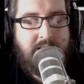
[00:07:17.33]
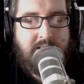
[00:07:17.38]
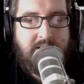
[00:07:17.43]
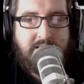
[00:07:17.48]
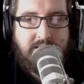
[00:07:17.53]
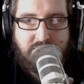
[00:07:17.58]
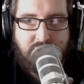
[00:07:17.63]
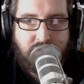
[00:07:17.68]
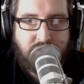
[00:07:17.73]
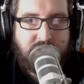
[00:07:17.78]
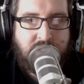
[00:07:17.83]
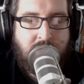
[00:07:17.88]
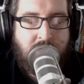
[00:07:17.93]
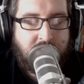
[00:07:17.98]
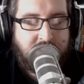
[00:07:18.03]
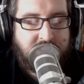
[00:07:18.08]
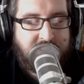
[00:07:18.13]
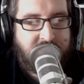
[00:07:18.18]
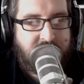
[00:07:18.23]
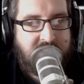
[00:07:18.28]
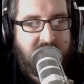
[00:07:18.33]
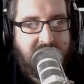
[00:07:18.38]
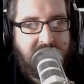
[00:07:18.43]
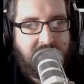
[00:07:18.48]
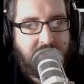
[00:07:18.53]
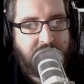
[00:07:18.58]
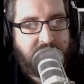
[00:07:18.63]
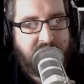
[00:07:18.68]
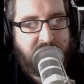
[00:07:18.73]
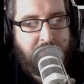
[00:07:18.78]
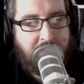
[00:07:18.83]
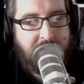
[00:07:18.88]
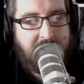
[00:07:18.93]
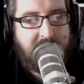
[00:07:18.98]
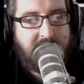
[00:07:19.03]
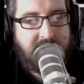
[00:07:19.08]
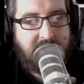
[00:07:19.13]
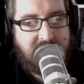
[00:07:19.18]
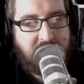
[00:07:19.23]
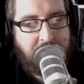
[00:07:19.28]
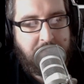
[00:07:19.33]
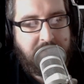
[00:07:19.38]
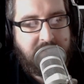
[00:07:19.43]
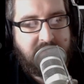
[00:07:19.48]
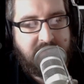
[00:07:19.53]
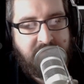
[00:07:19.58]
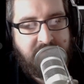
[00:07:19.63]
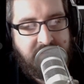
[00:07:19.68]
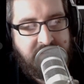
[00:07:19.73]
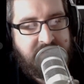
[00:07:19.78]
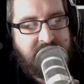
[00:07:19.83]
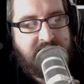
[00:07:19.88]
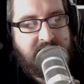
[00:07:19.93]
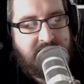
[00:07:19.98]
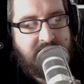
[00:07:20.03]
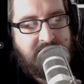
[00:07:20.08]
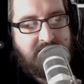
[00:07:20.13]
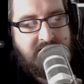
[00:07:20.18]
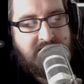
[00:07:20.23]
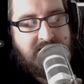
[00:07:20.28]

there's also lots of tales of Balin coming to visit